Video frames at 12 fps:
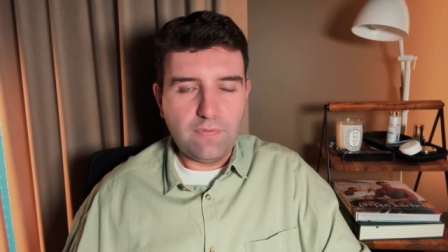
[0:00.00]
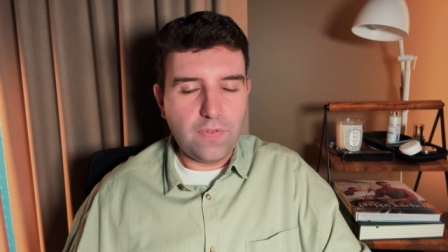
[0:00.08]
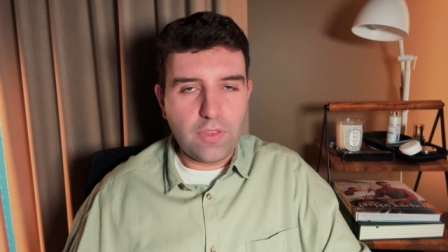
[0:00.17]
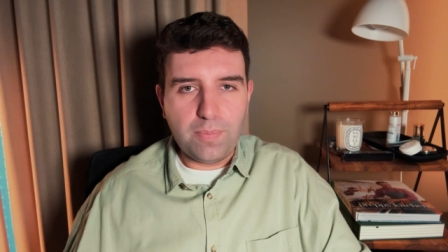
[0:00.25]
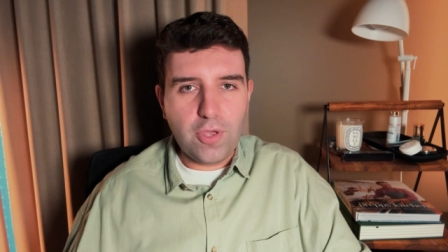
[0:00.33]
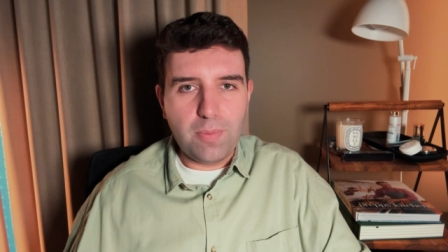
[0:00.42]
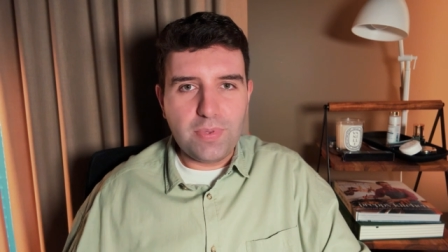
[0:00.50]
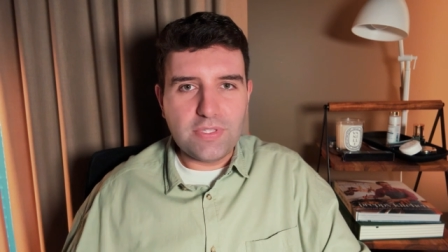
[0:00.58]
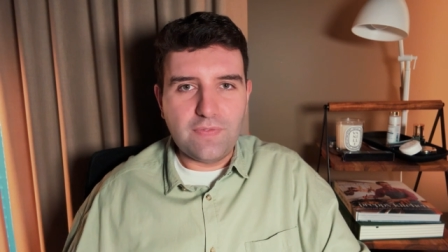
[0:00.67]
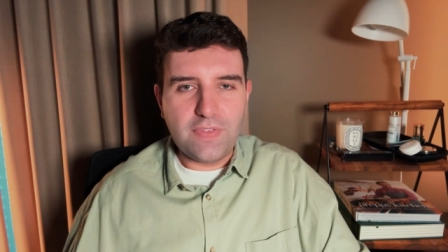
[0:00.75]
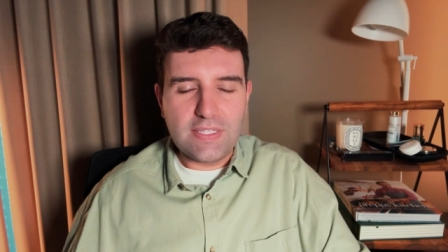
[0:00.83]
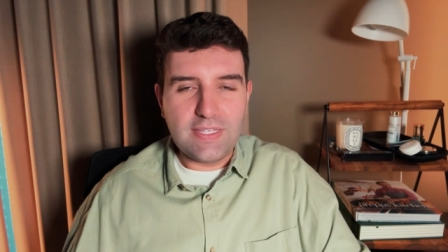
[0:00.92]
For the
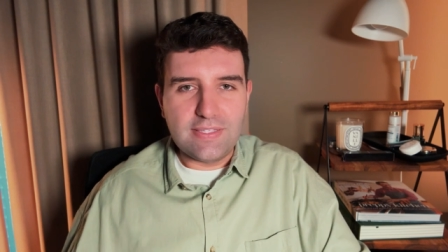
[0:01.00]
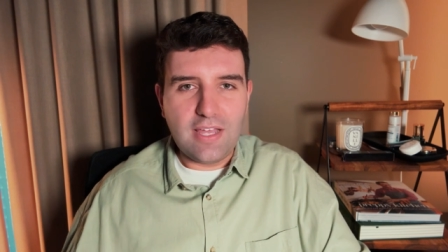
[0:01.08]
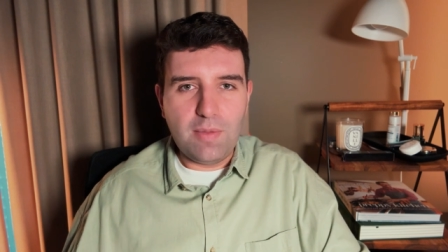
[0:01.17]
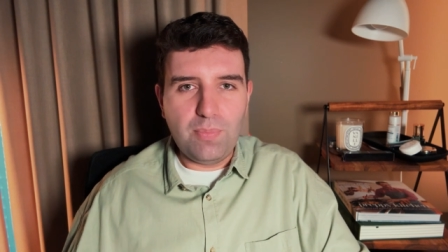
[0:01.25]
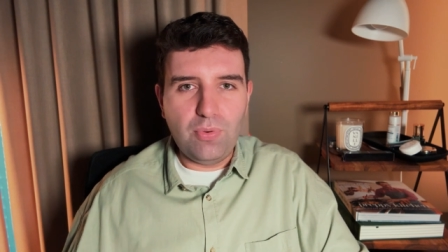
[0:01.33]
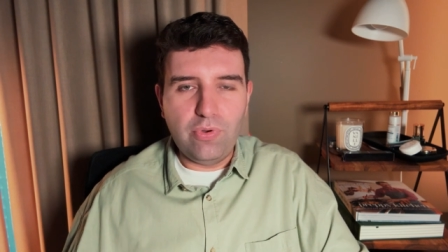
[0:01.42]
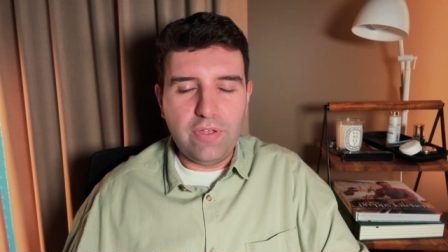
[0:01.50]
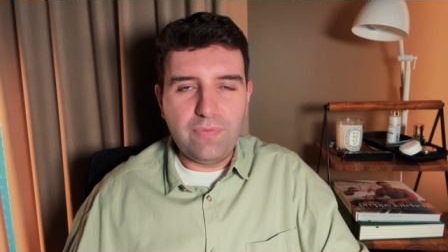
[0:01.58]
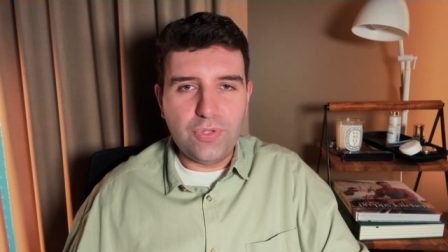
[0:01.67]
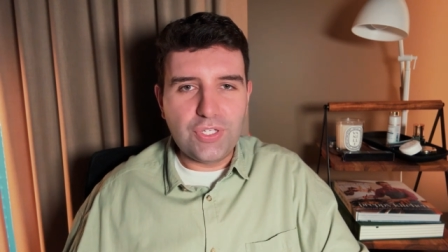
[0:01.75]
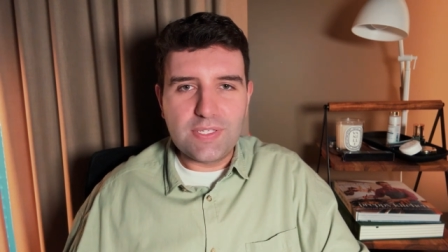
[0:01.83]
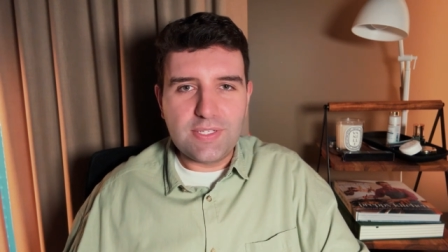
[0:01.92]
purpose of this example,
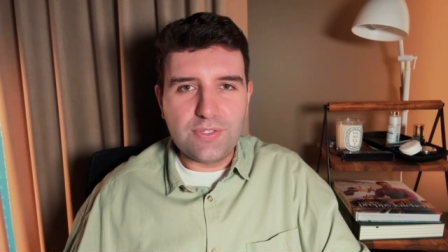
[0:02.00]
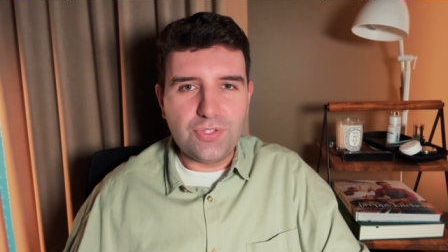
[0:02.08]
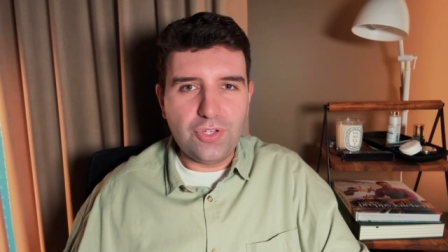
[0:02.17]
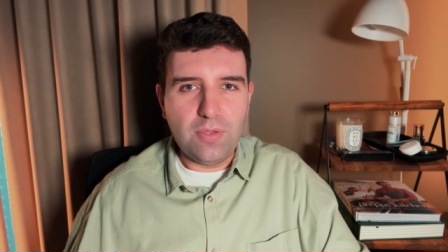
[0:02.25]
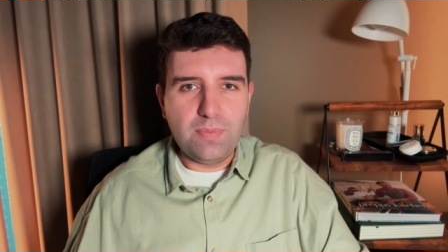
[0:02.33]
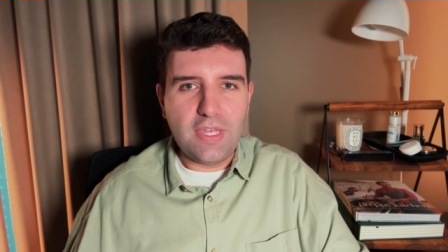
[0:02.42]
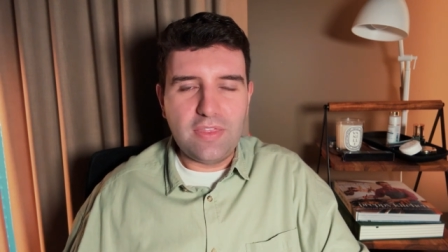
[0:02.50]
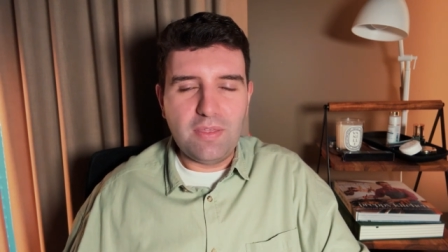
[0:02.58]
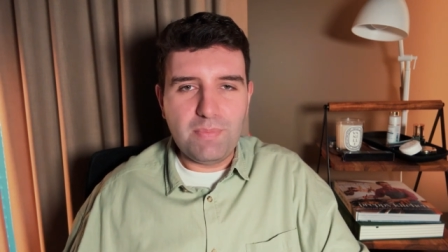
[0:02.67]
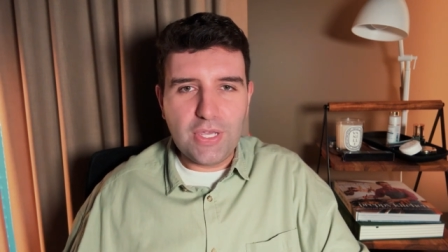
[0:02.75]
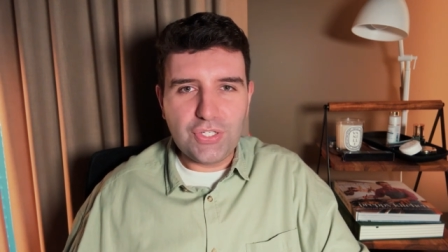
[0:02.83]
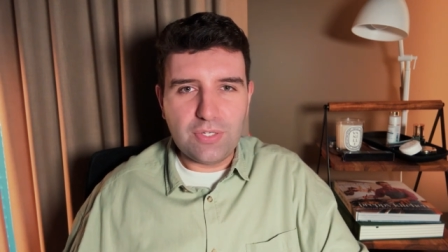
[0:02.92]
if we just assume that the
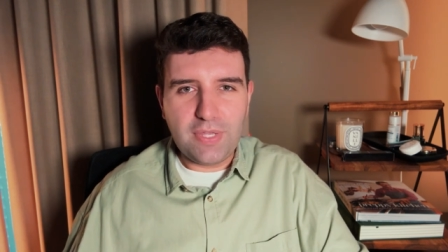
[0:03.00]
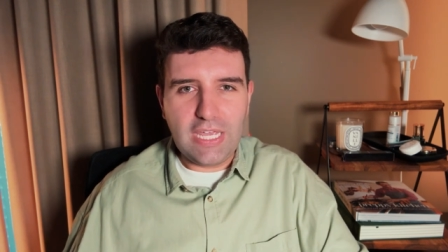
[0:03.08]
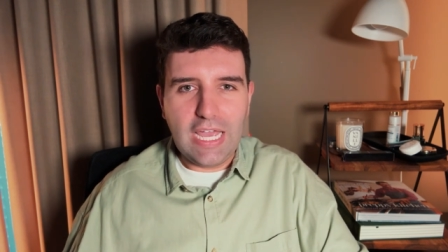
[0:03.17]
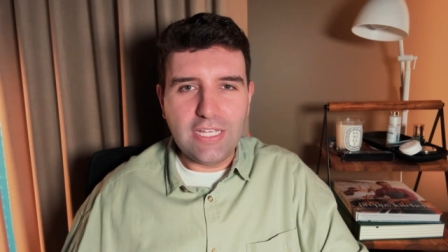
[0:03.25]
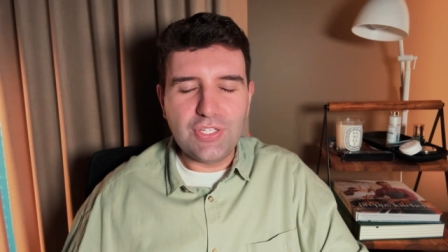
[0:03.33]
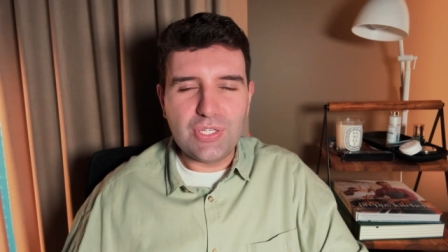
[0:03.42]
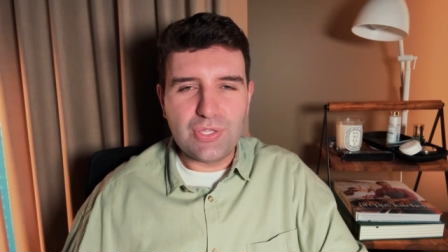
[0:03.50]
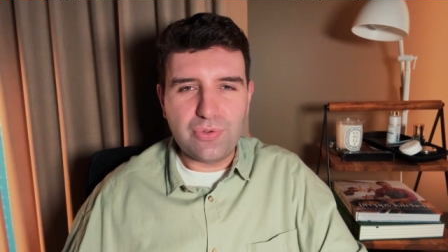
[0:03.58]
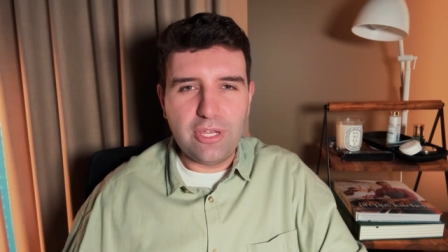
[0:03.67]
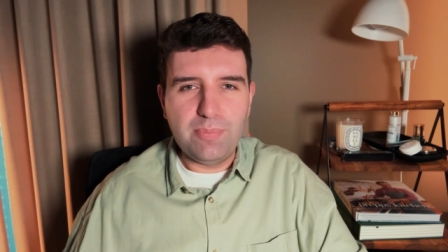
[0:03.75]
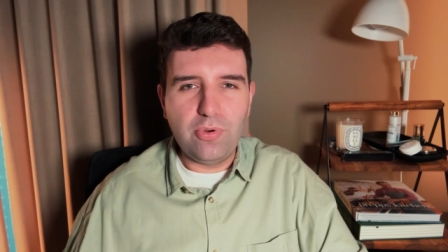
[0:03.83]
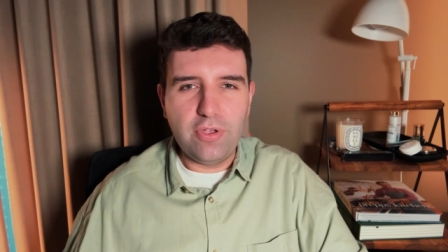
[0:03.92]
measured pH is
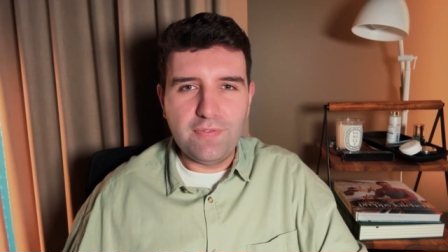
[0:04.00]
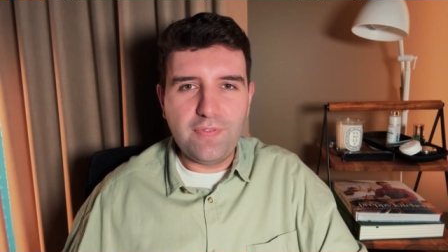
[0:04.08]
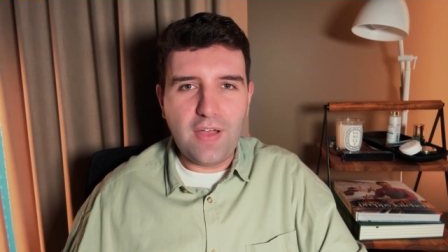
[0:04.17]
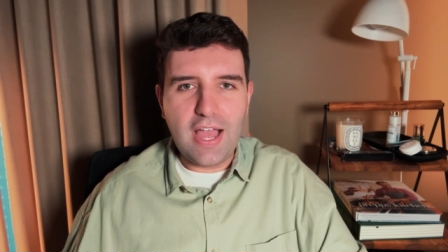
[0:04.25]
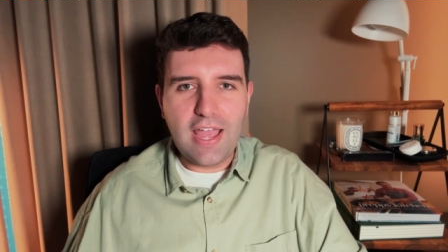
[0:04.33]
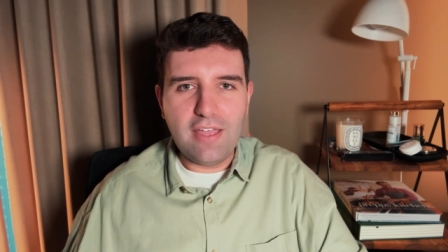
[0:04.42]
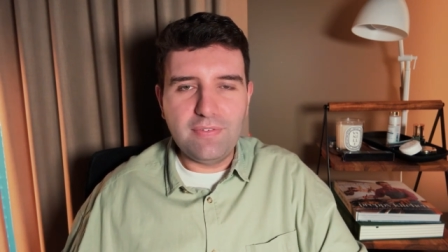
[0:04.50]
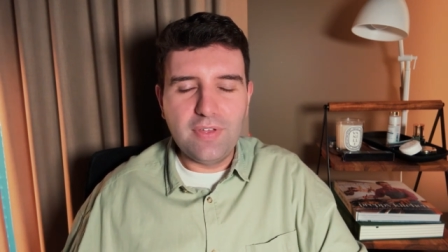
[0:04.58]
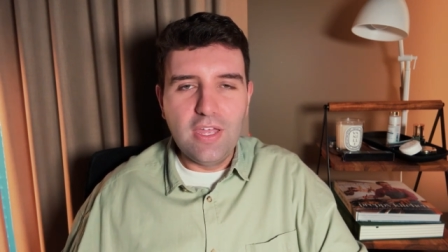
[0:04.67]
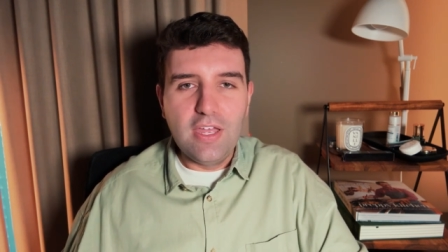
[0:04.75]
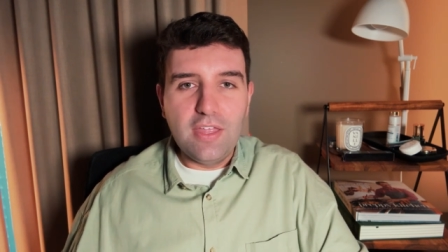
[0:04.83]
3.5,